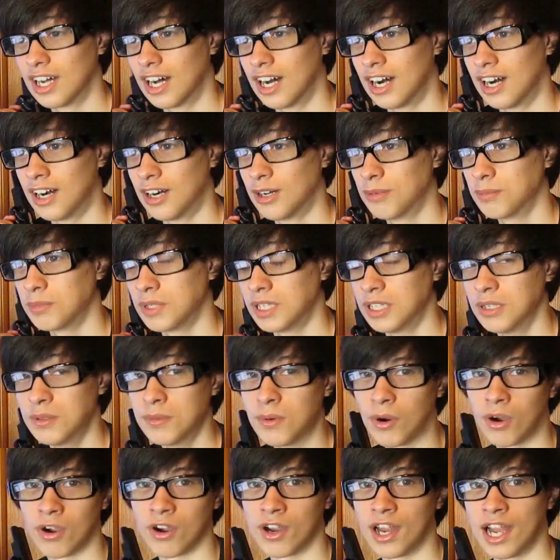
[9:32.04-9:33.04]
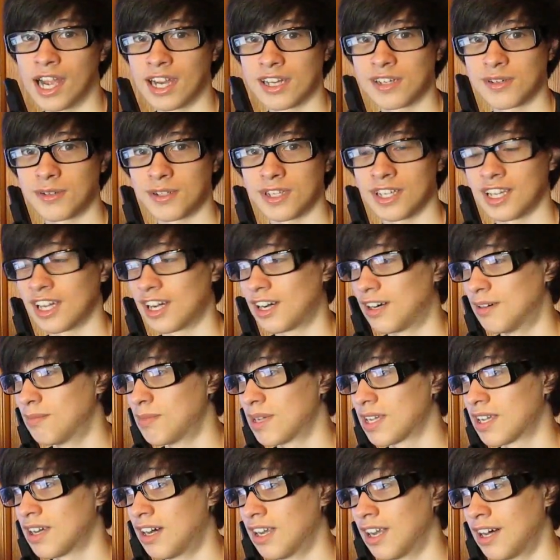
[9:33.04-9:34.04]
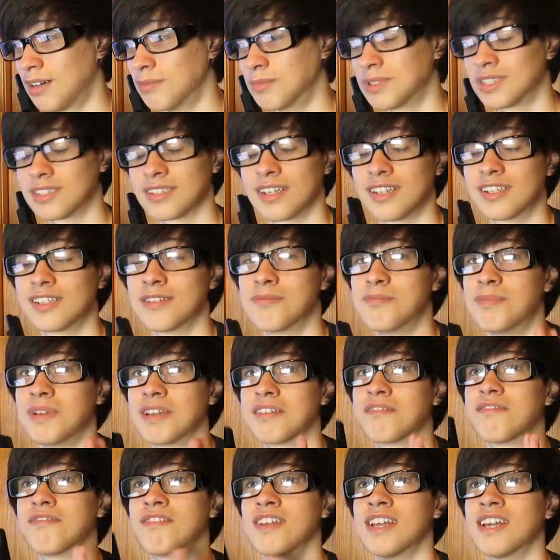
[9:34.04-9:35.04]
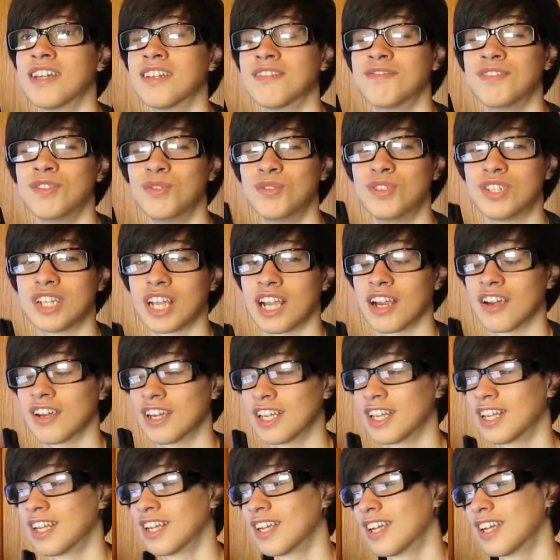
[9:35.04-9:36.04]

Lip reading: You are actually. Oh my god, I'm such a big fan of you, Cherry.